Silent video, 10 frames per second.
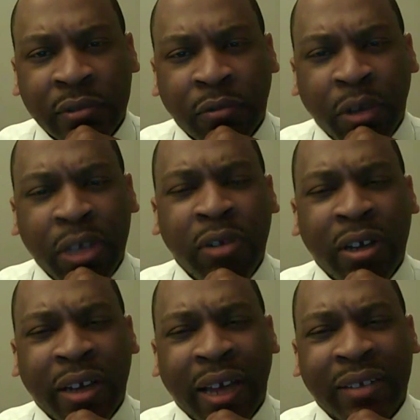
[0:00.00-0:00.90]
When you
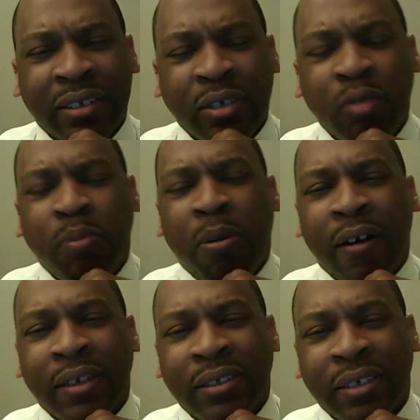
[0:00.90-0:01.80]
look at the
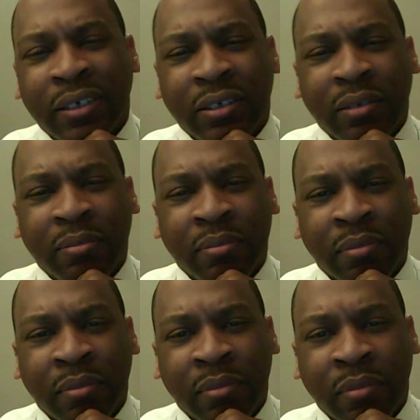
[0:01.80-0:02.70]
two-party system,
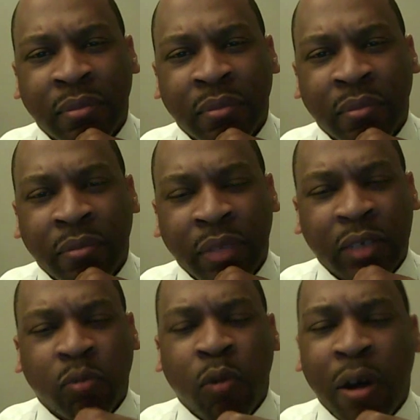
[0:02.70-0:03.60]

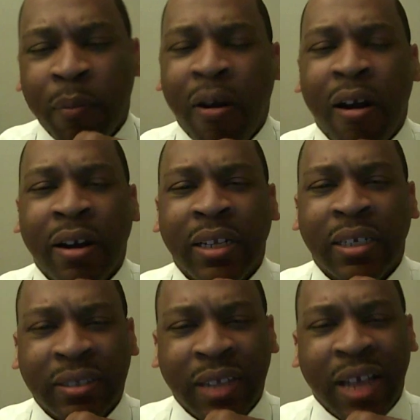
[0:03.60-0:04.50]
there's one party
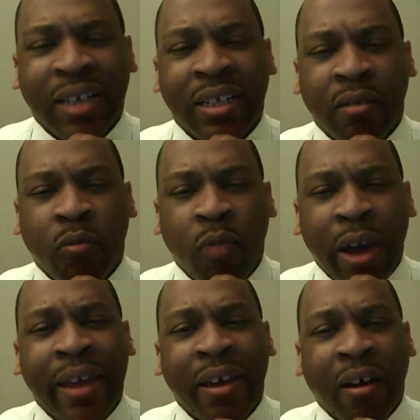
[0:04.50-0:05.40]
that's standing in the
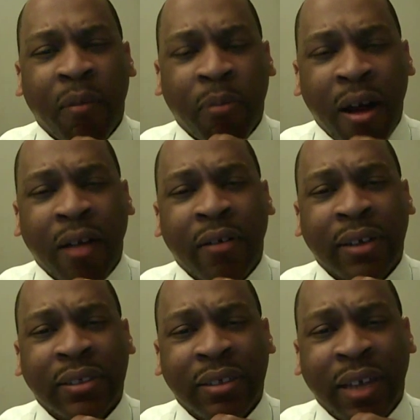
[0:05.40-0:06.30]
way of
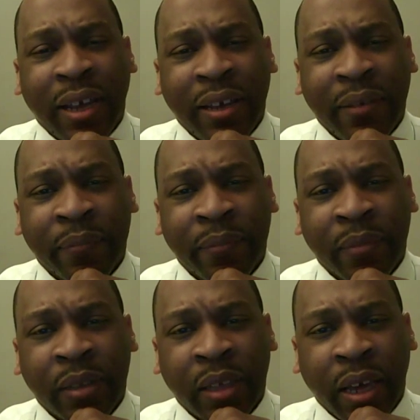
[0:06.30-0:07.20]
progress today,
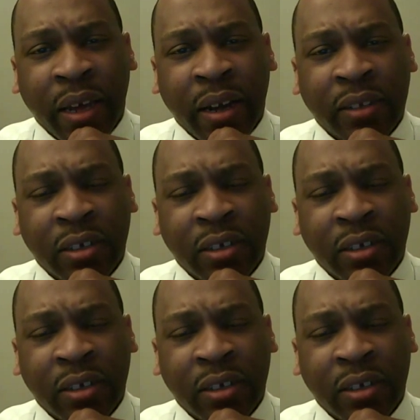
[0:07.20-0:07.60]
and there's